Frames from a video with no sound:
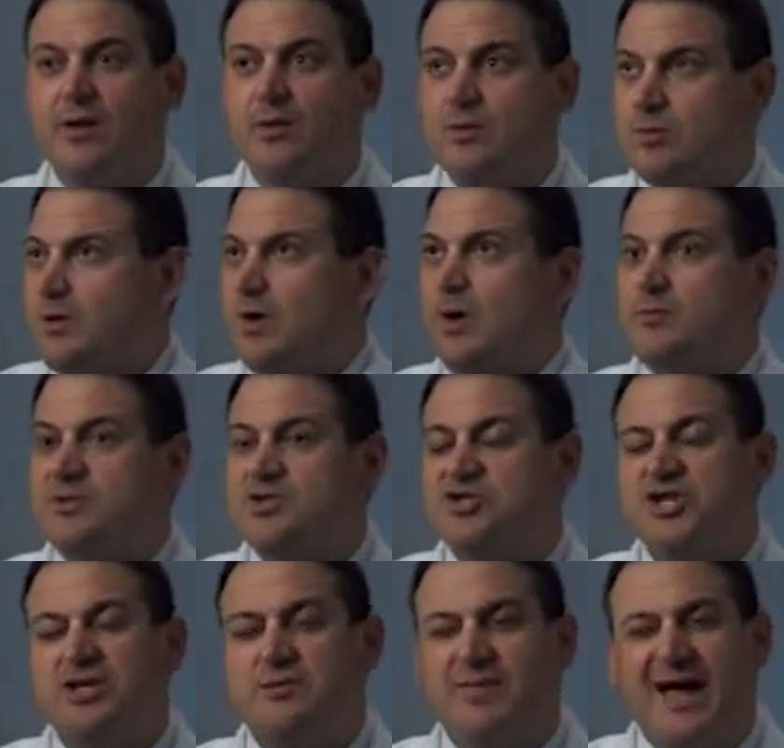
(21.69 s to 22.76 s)
you know, a
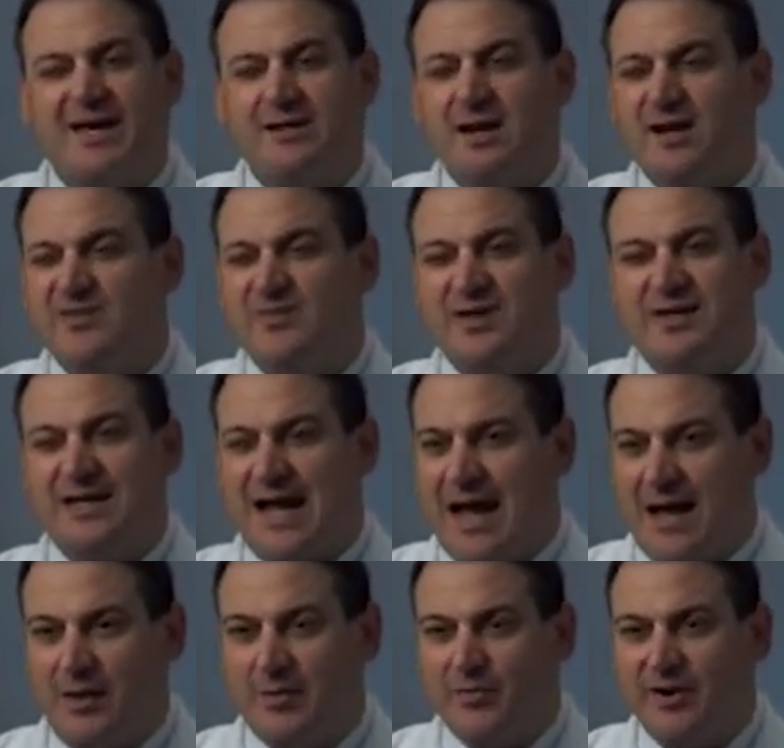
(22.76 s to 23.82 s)
machine might not have been
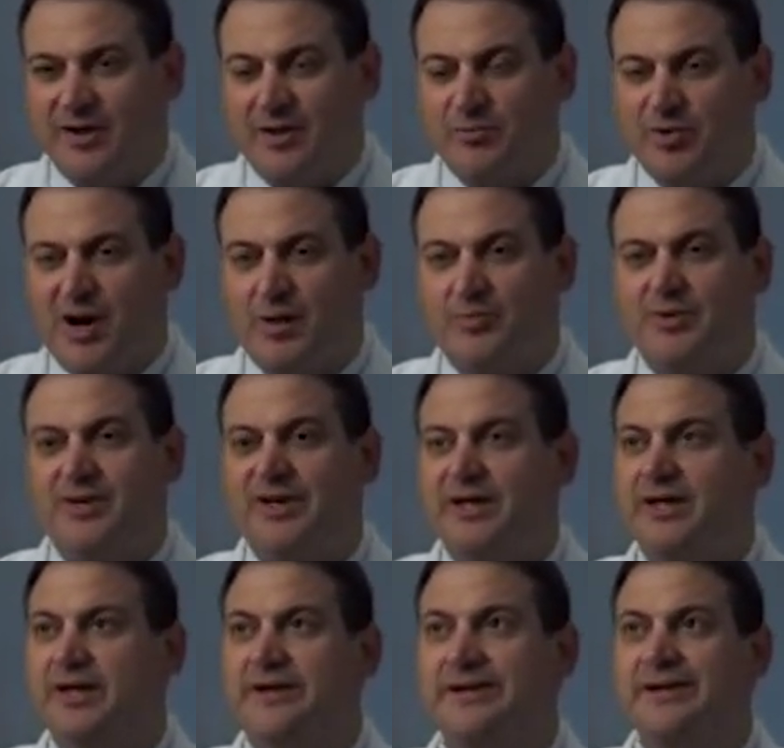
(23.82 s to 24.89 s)
calibrated
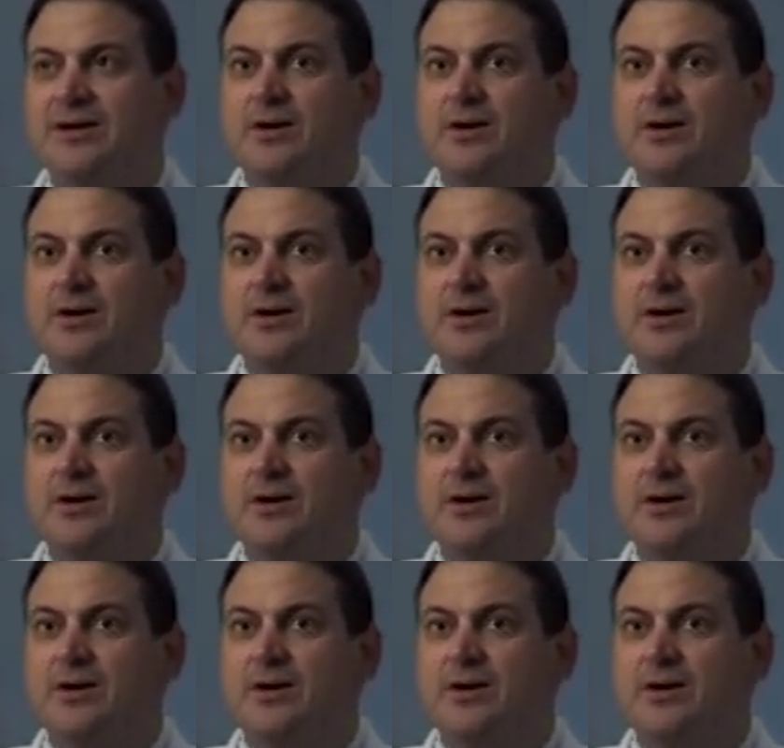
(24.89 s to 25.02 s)
properly, and